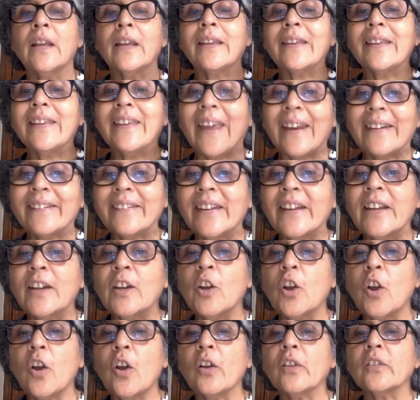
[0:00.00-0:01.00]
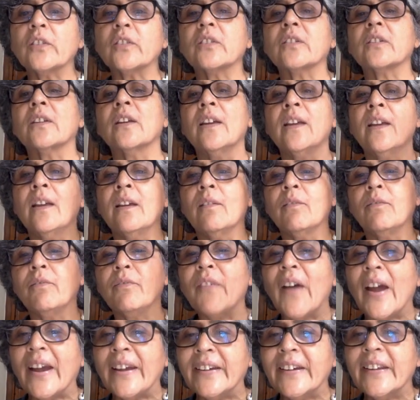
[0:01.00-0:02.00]
getting lost,
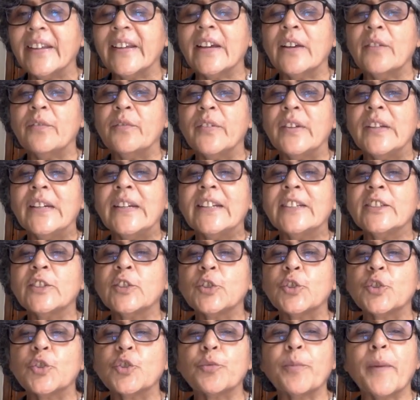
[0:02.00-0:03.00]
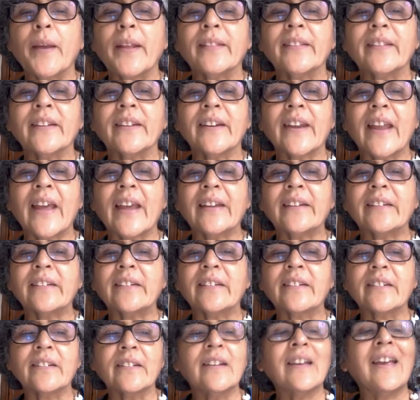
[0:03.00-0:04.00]
finding a village to spend the
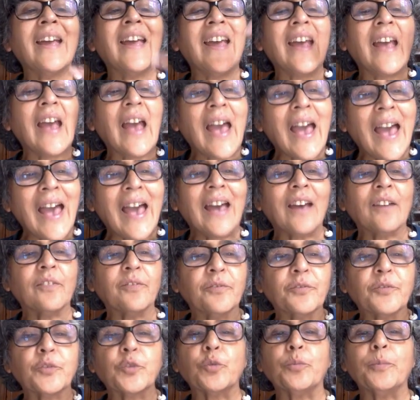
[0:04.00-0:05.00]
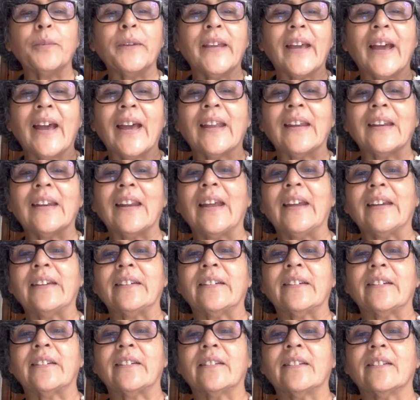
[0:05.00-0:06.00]
night have to be
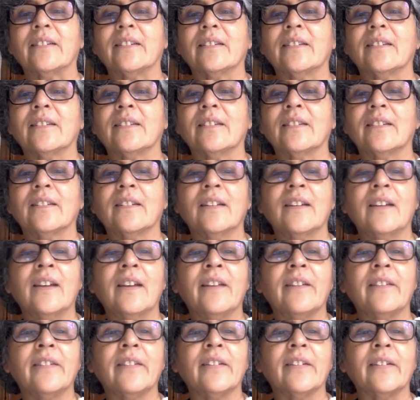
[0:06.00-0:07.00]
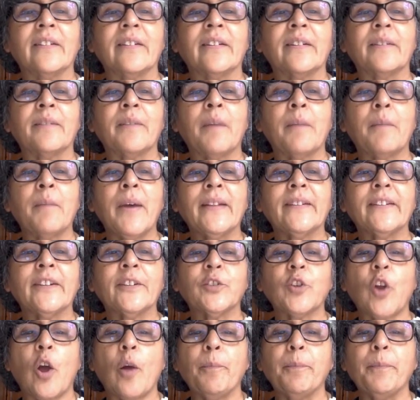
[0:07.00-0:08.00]
highlighted. Remember, and the
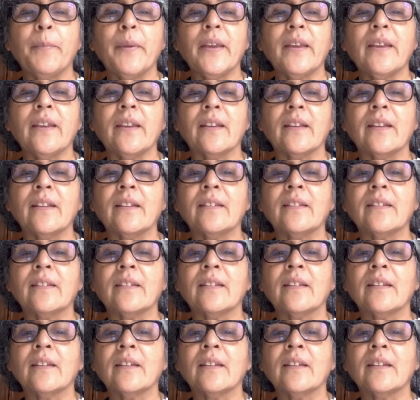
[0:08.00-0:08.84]
topic is